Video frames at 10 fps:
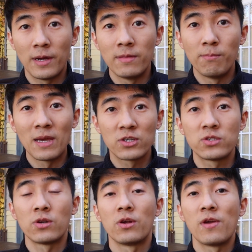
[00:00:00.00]
and make
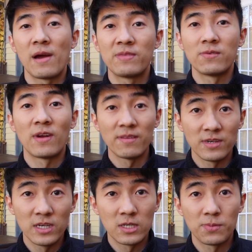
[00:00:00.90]
sure you have the
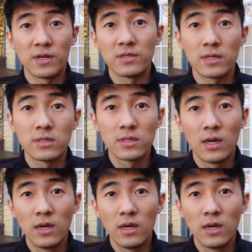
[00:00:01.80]
relevant experiences.